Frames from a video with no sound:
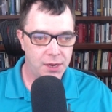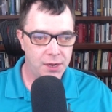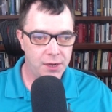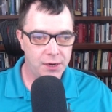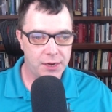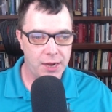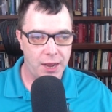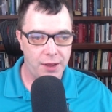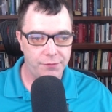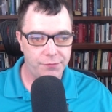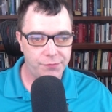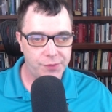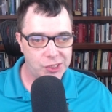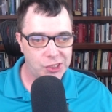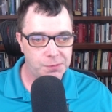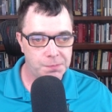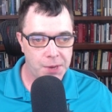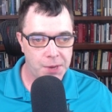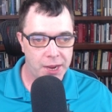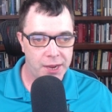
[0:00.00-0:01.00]
Now,
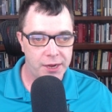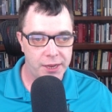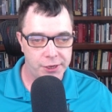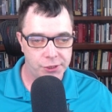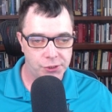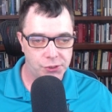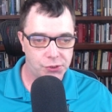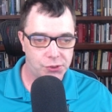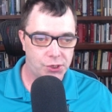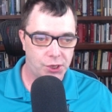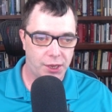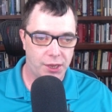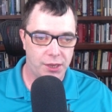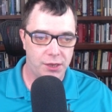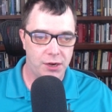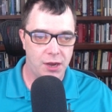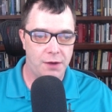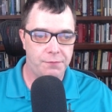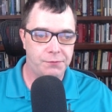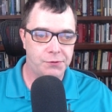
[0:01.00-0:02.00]
this man, interestingly
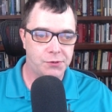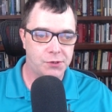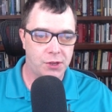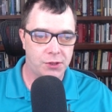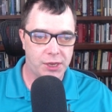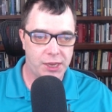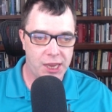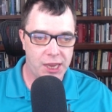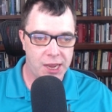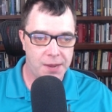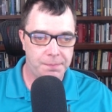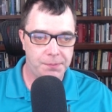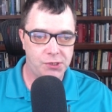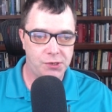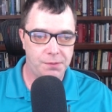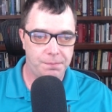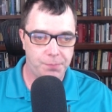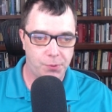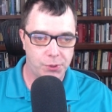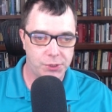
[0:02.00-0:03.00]
enough, was on the campus
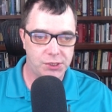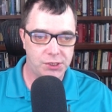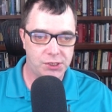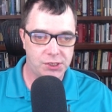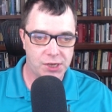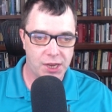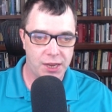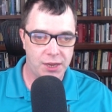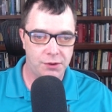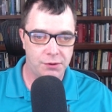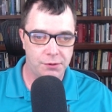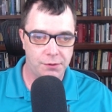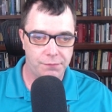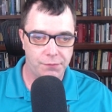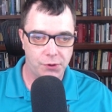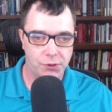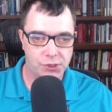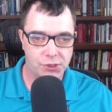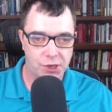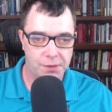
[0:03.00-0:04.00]
of Boise State
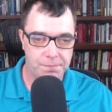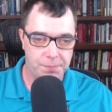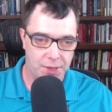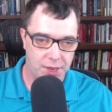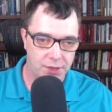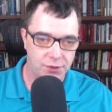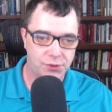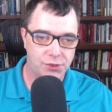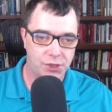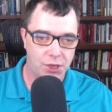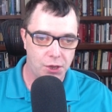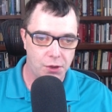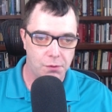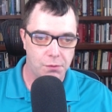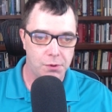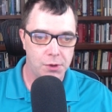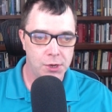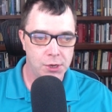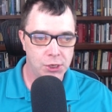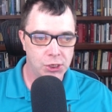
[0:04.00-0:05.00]
University, B S
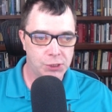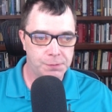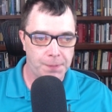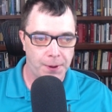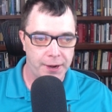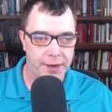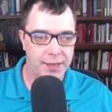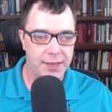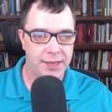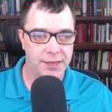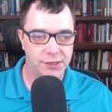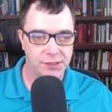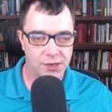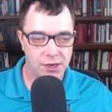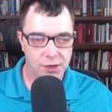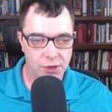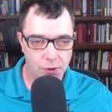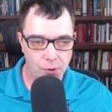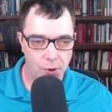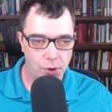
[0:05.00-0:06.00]
U, spreading his
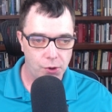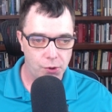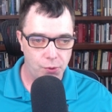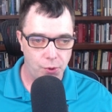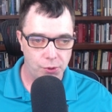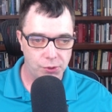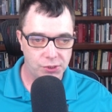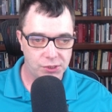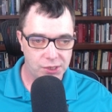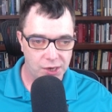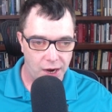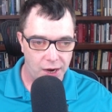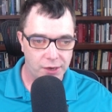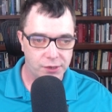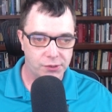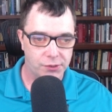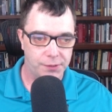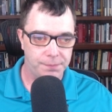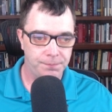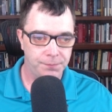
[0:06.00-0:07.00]
quote-unquote
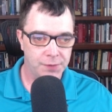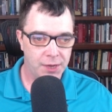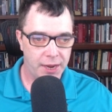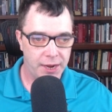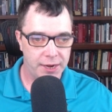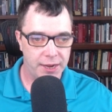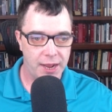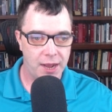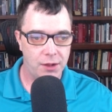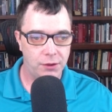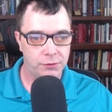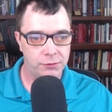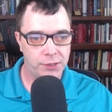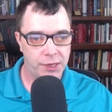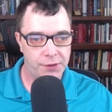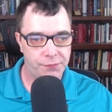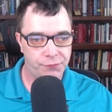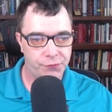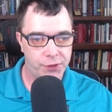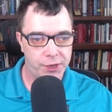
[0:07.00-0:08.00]
doctrine, handing out
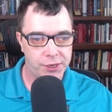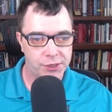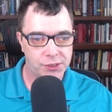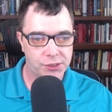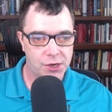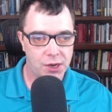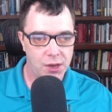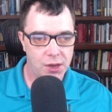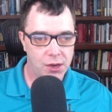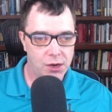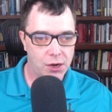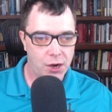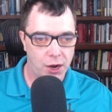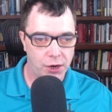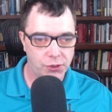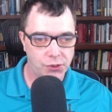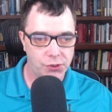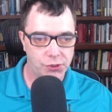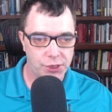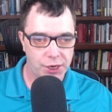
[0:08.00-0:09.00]
leaflets,
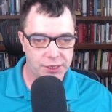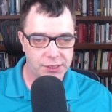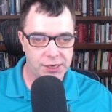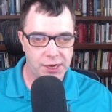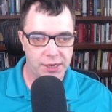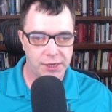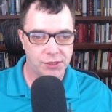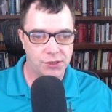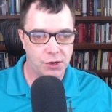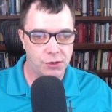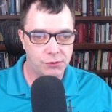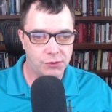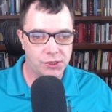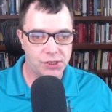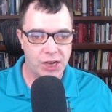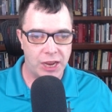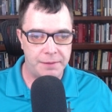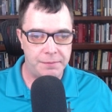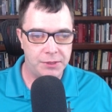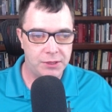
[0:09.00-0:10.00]
contradicting his own
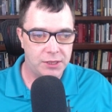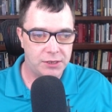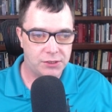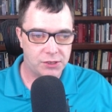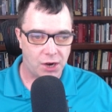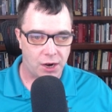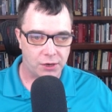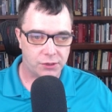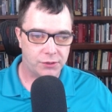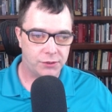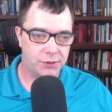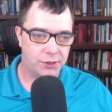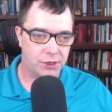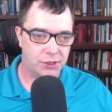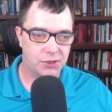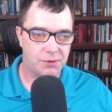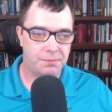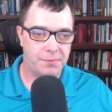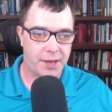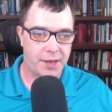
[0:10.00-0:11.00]
statement that doctrine
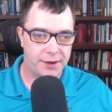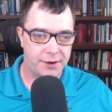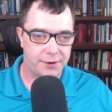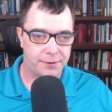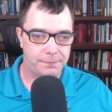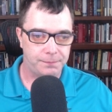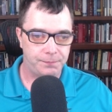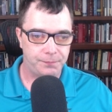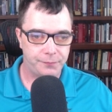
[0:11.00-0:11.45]
doesn't matter.